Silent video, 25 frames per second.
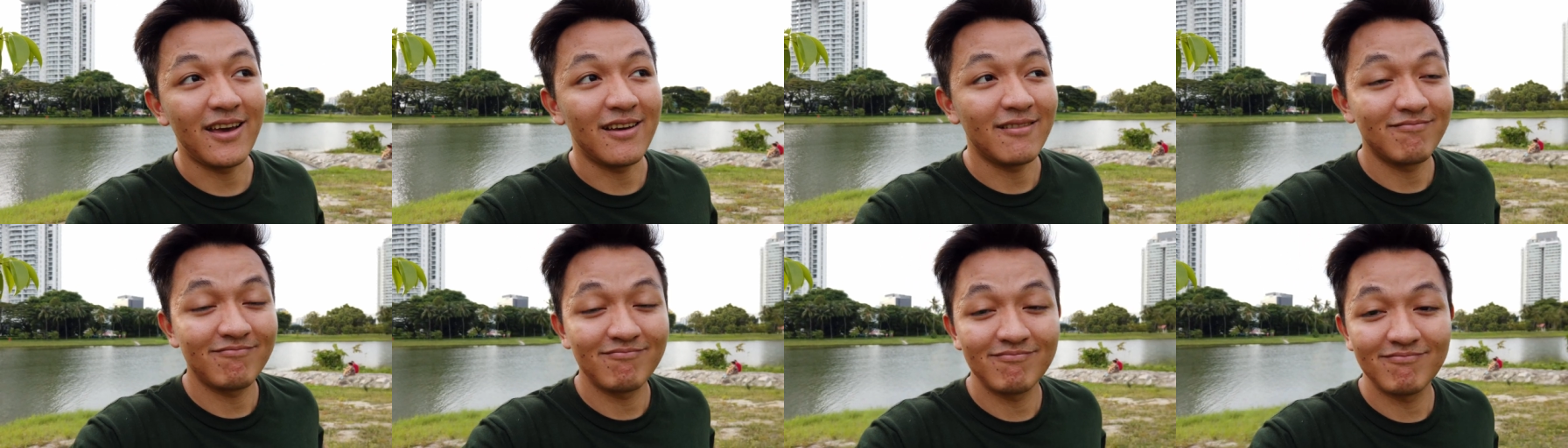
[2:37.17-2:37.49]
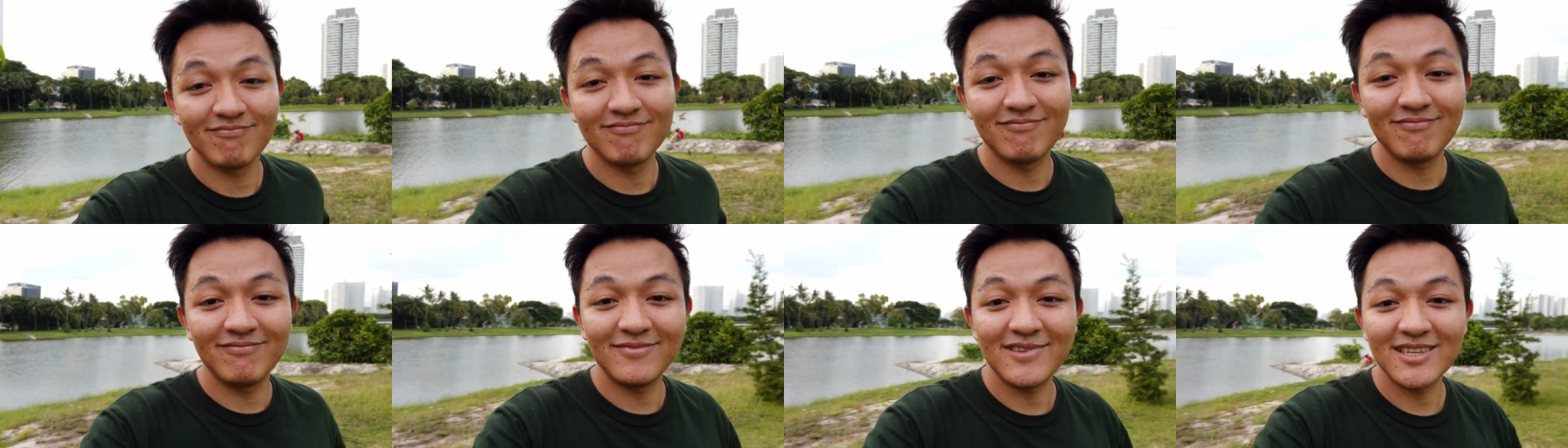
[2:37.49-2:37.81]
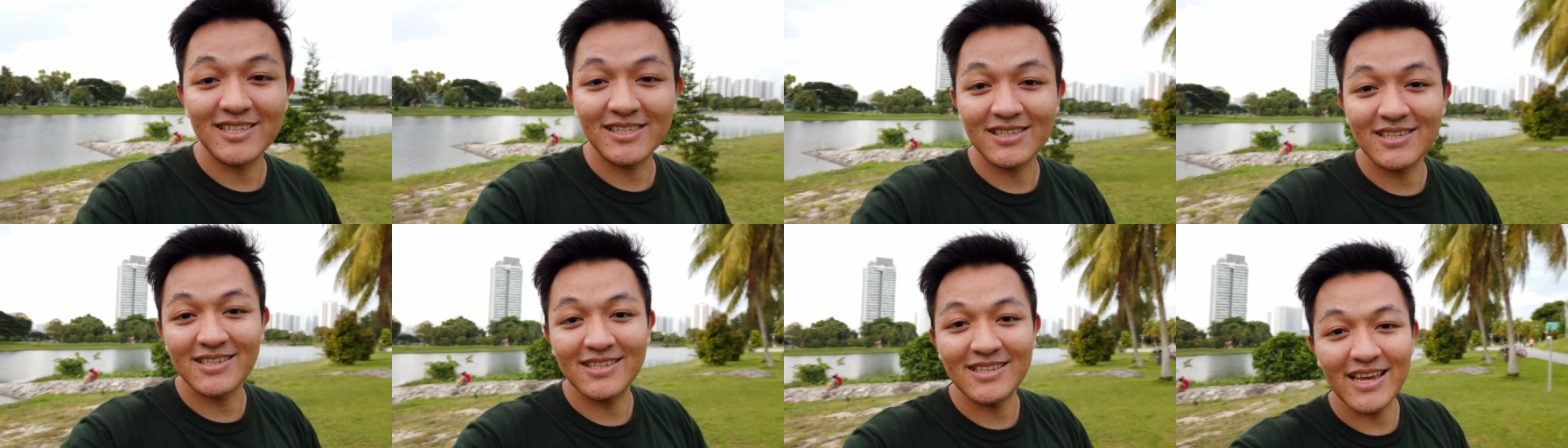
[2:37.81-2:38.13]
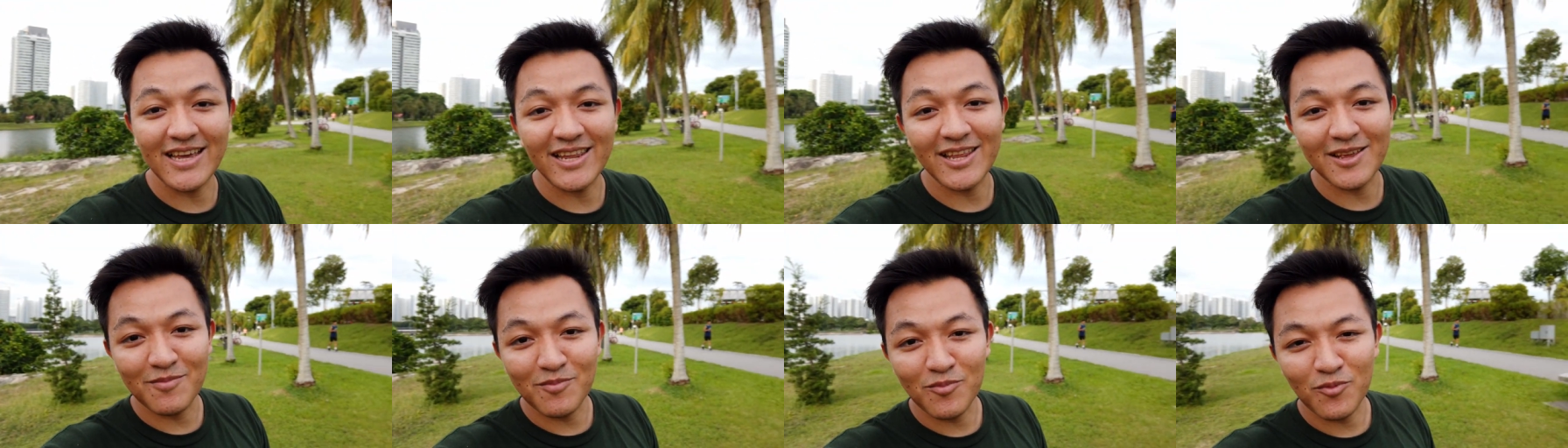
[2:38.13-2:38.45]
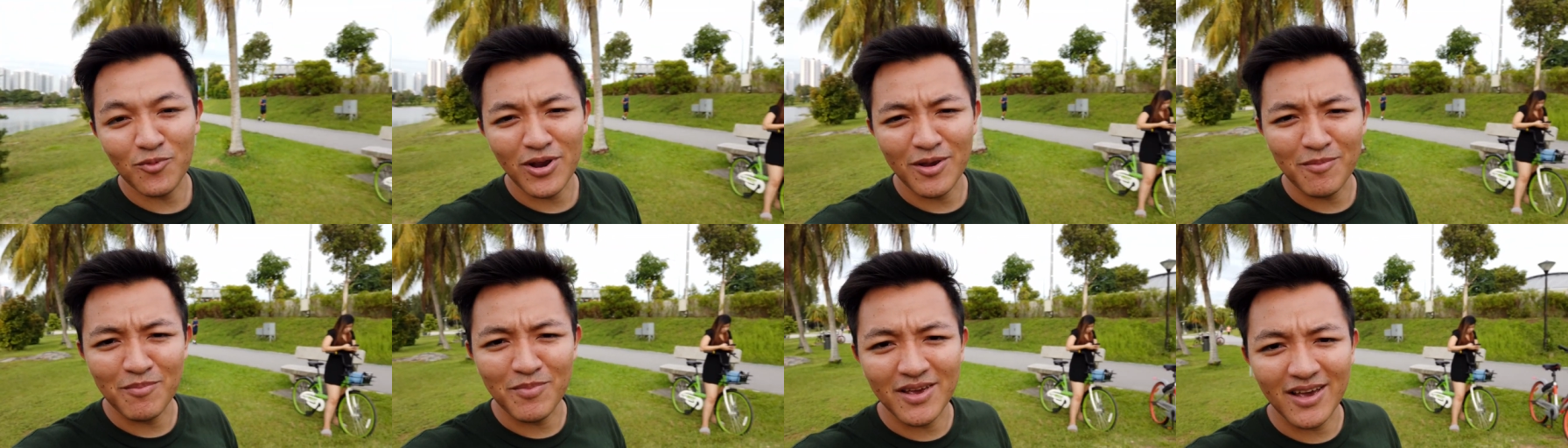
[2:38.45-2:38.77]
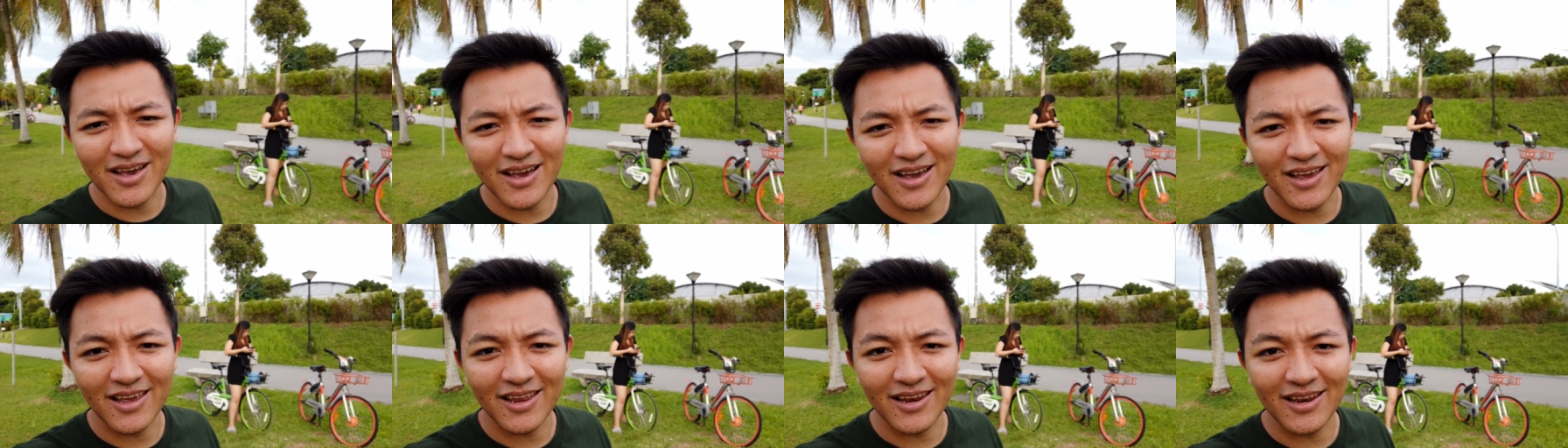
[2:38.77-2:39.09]
Yeah, there's a stadium right
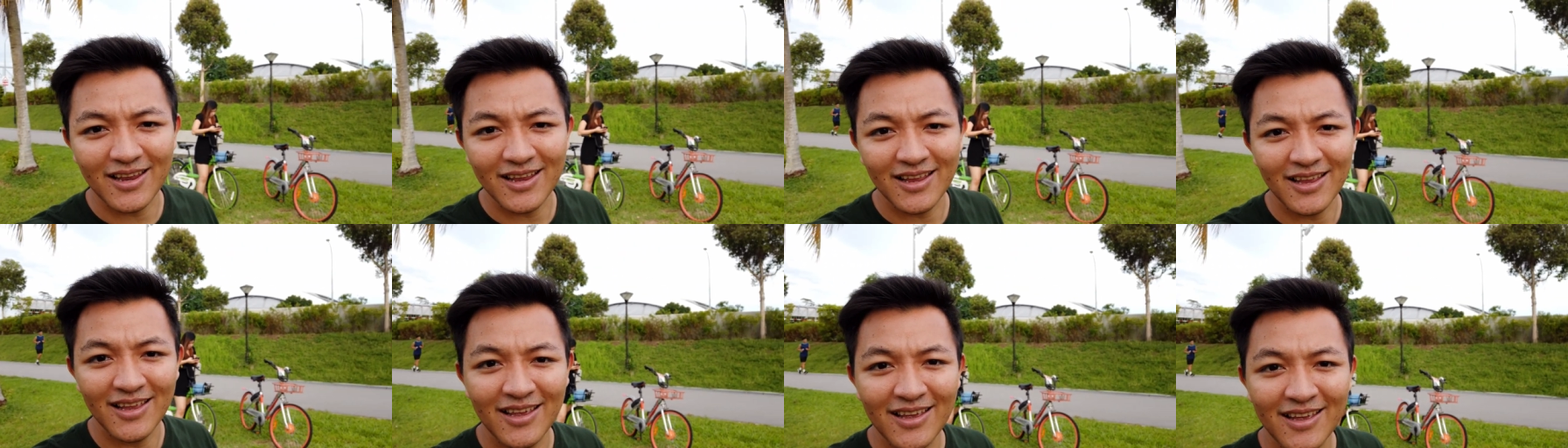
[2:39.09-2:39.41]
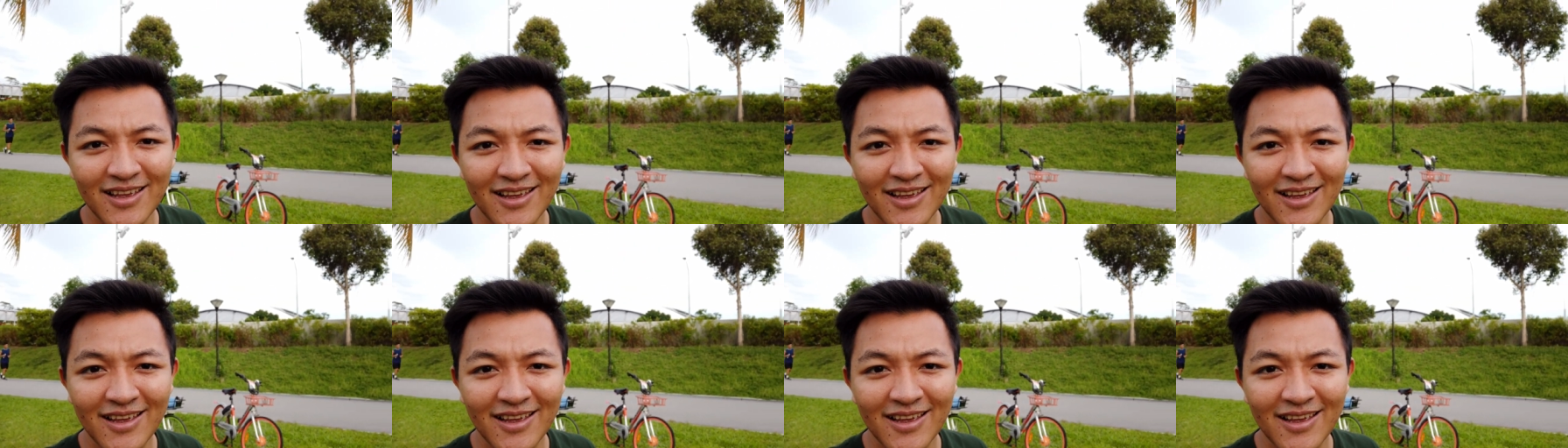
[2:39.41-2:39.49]
behind.